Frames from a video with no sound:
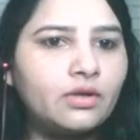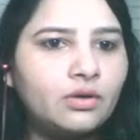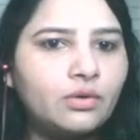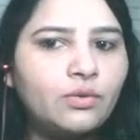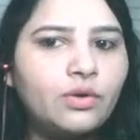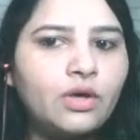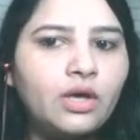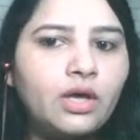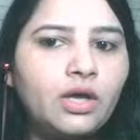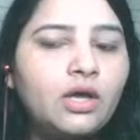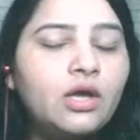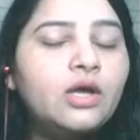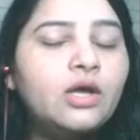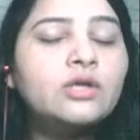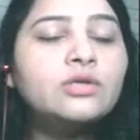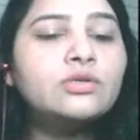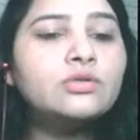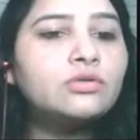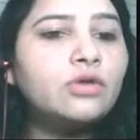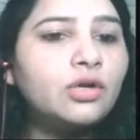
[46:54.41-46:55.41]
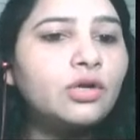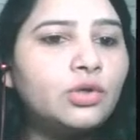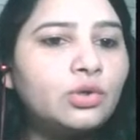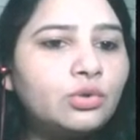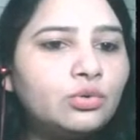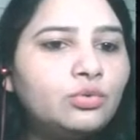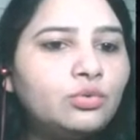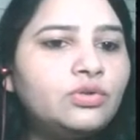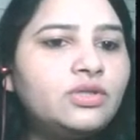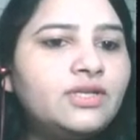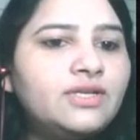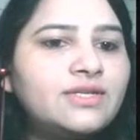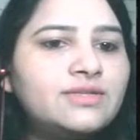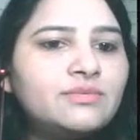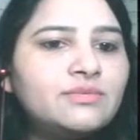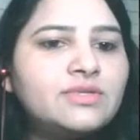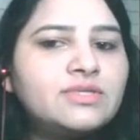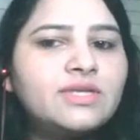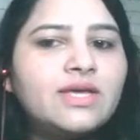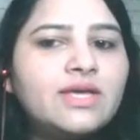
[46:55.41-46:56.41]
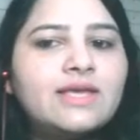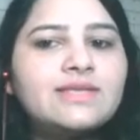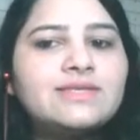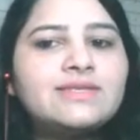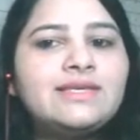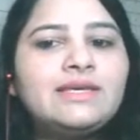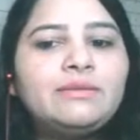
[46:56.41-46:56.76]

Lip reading: Okay? Do not do these mistakes.